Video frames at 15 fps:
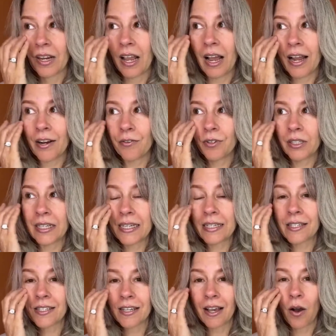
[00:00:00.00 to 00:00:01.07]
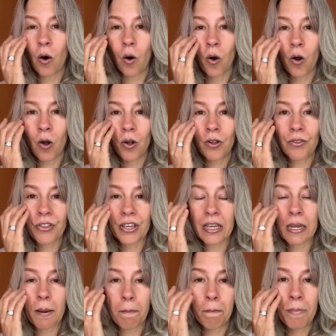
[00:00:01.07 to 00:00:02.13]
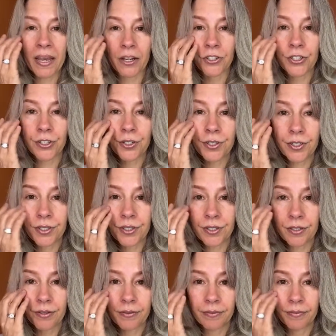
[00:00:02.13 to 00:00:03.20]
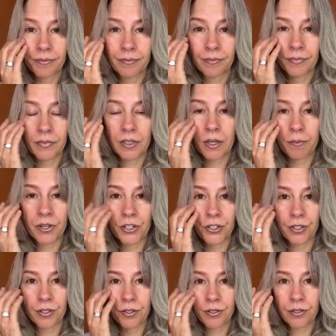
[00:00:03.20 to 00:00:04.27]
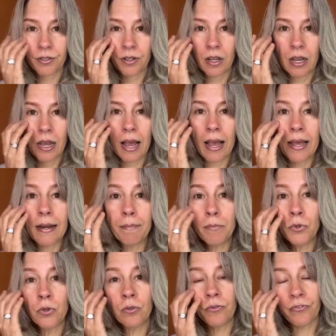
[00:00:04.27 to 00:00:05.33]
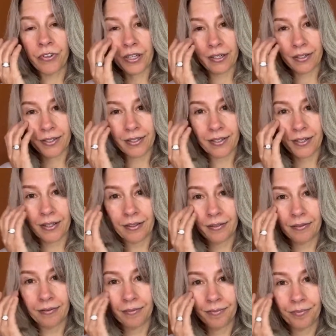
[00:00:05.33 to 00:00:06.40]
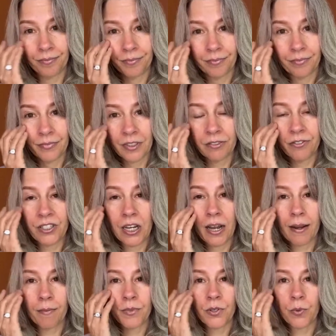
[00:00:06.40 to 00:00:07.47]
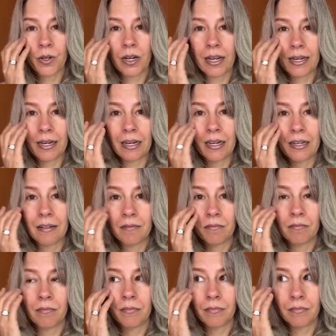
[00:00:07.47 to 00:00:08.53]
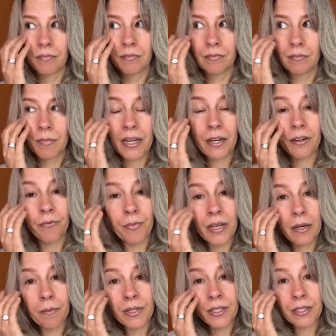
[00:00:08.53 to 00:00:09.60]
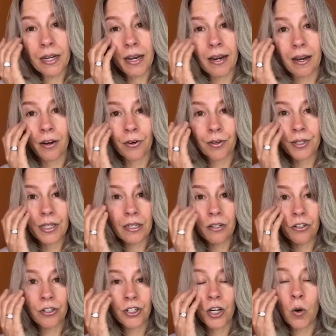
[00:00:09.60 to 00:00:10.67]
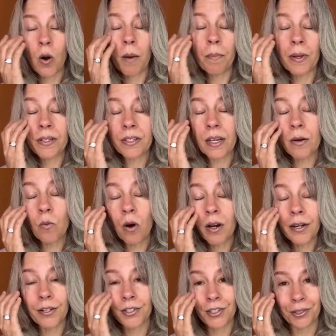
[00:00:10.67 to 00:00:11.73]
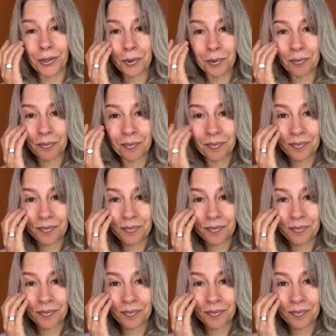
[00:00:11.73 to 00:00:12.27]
I release all the pictures, images, and movies of times when I may have made a mistake or didn't show up as I wanted to.